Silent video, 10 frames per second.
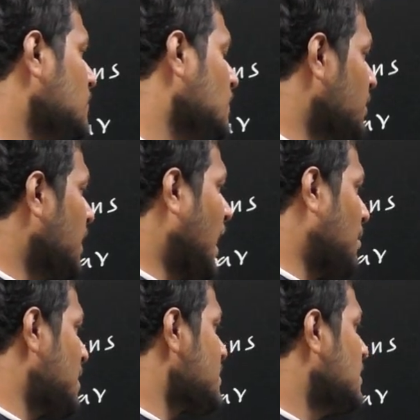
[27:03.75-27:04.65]
with
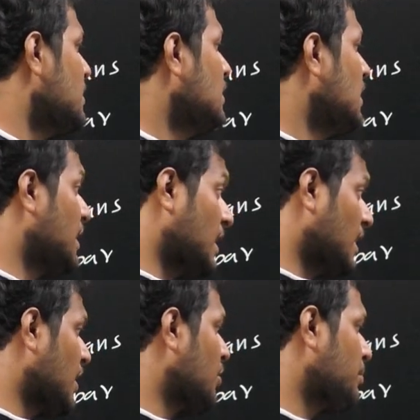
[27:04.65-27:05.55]
hammers,
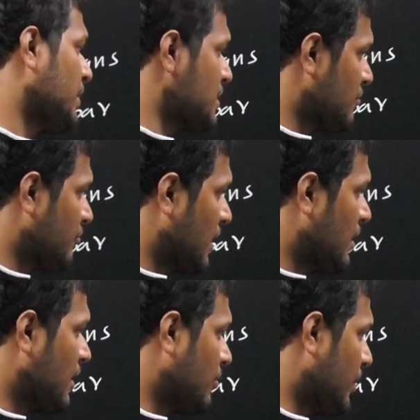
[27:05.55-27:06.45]
drilling equipments if any
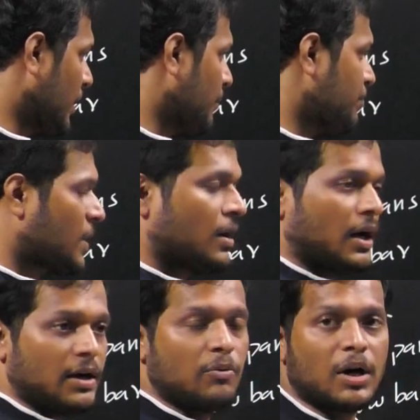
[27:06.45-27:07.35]
required,
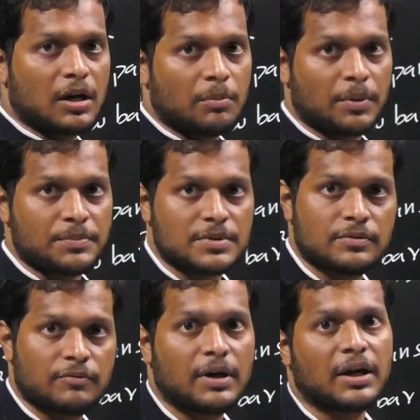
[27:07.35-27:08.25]
and water pumps
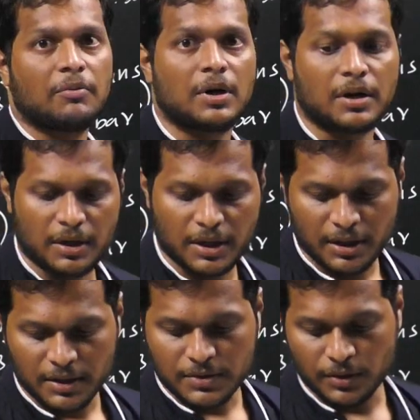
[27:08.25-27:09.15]
for dewatering techniques.